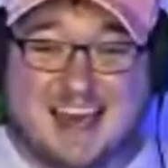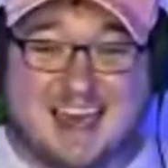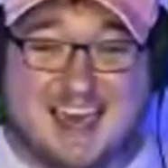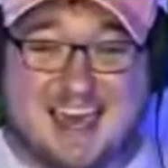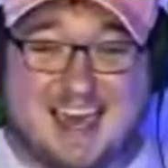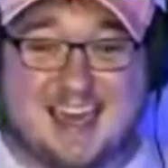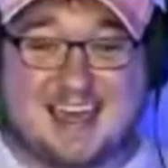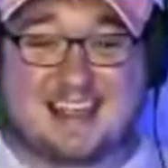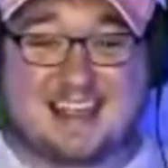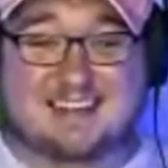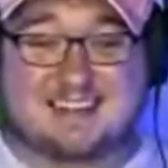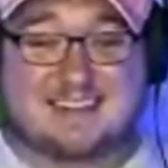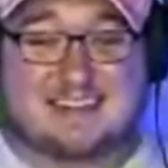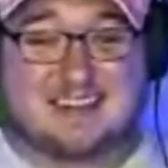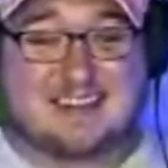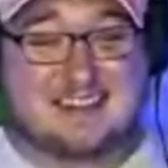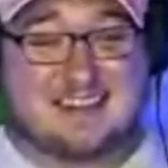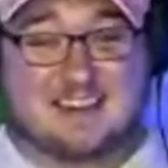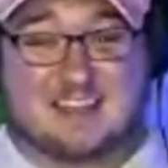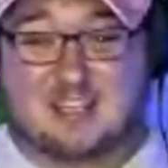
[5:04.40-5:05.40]
and
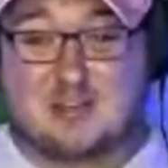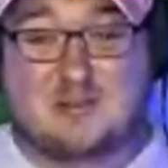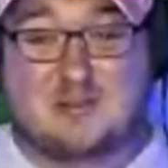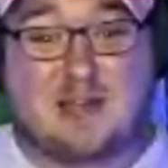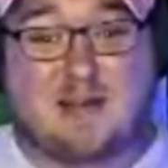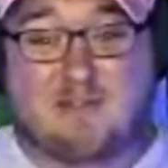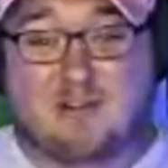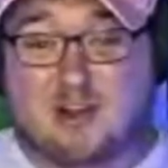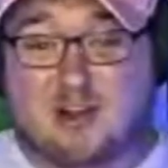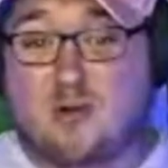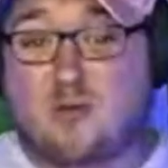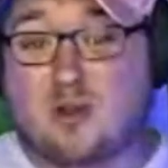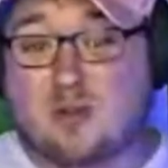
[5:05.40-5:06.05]
you never know